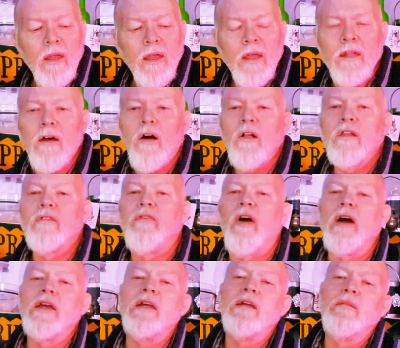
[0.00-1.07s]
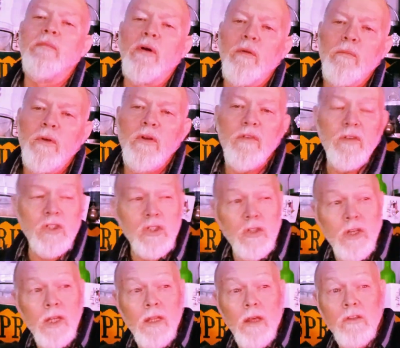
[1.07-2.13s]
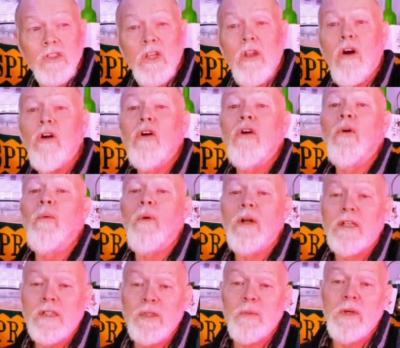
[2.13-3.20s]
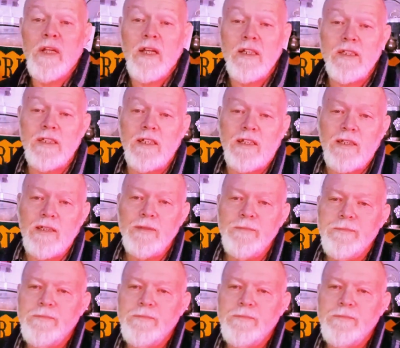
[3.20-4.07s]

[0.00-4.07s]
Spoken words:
in the old Viking movies, you get those long ones where they sit